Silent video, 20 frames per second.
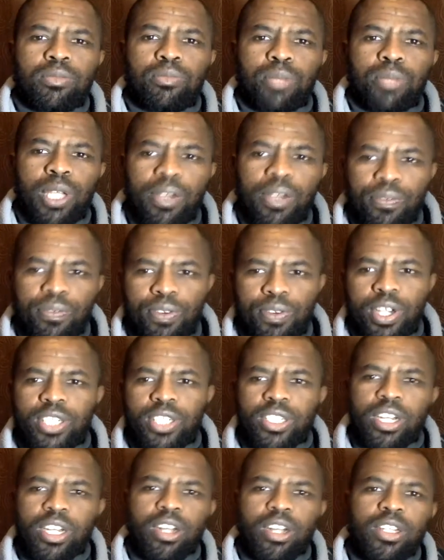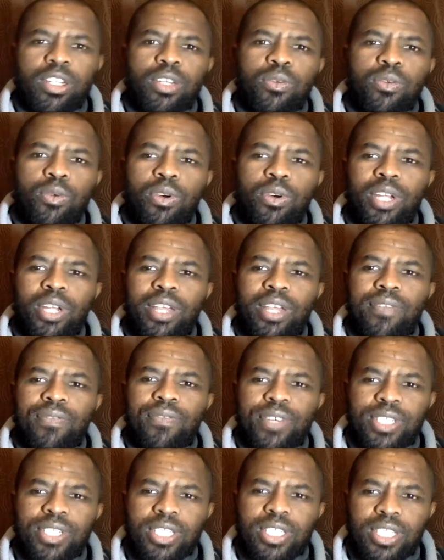Biafrans around the world
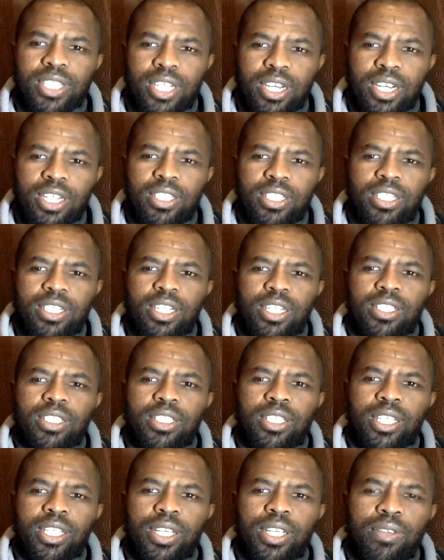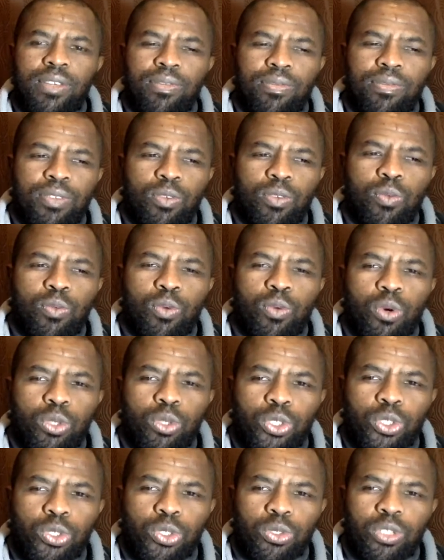emphasize that if the
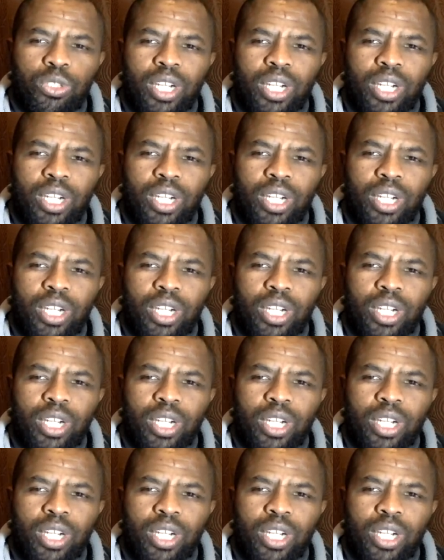world should